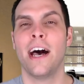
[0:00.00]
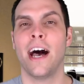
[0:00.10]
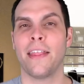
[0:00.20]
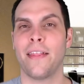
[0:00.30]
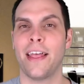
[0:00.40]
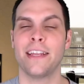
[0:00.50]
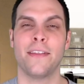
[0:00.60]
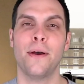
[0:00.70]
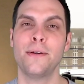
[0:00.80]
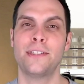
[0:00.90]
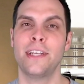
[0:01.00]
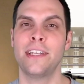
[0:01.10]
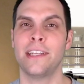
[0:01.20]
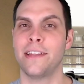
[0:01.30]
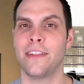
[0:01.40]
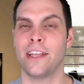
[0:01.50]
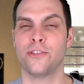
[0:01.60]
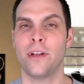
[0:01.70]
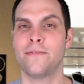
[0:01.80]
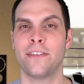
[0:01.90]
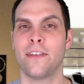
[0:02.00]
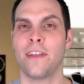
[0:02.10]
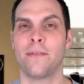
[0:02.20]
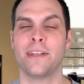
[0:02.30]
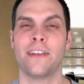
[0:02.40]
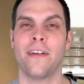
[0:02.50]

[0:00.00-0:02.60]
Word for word: Uh, they land in the ocean and they drift until they reach